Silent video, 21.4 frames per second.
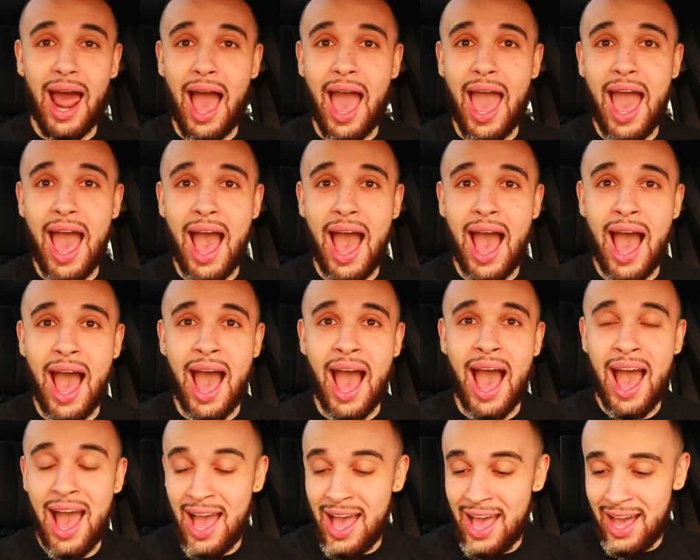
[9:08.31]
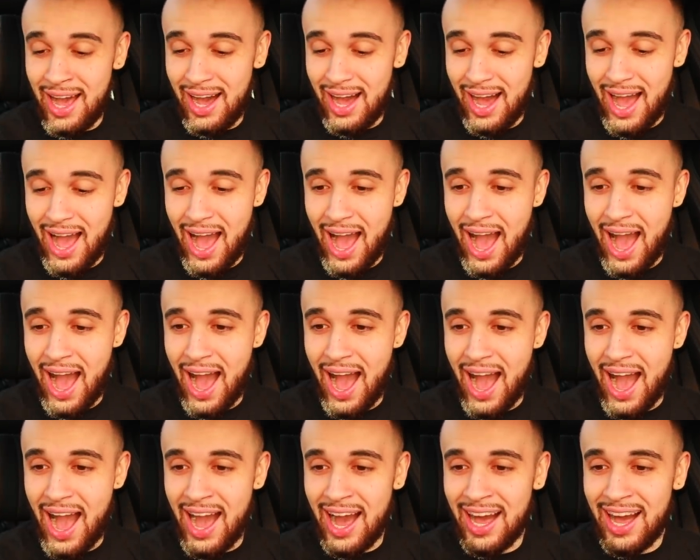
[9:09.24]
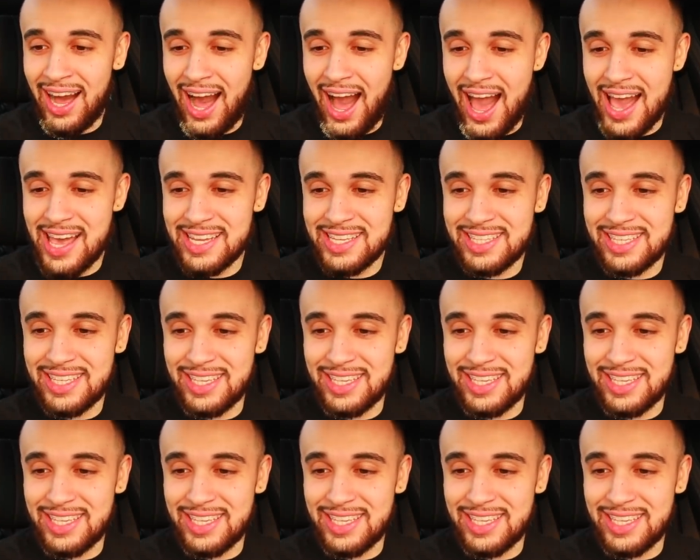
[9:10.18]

Ah, ah, I